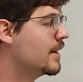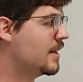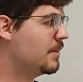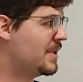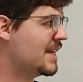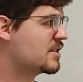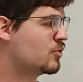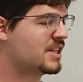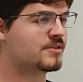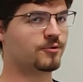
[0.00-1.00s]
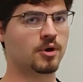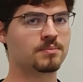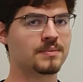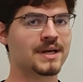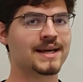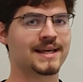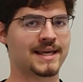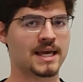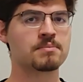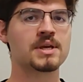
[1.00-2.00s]
The Laplace transform
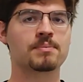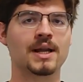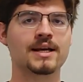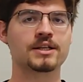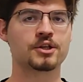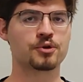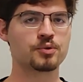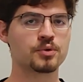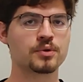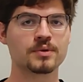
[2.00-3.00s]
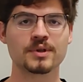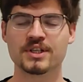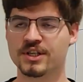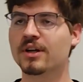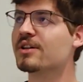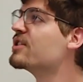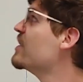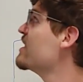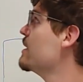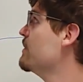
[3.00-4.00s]
can be applied to certain
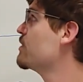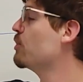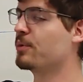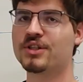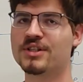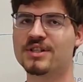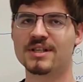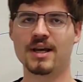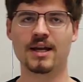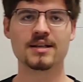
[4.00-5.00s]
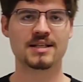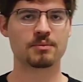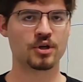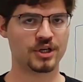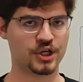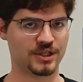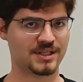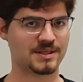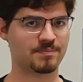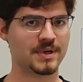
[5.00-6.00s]
system descriptions under some
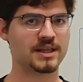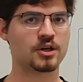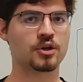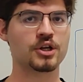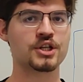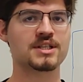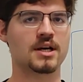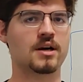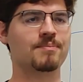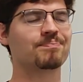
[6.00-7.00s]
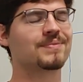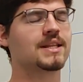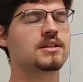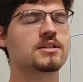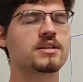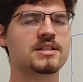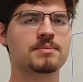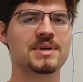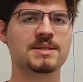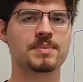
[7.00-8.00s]
conditions, and the conditions are that the system
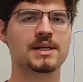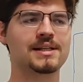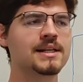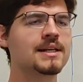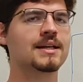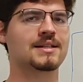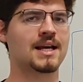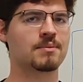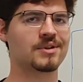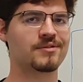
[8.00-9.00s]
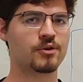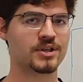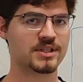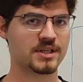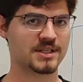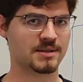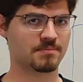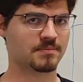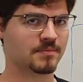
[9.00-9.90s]
must be a linear time-invariant system.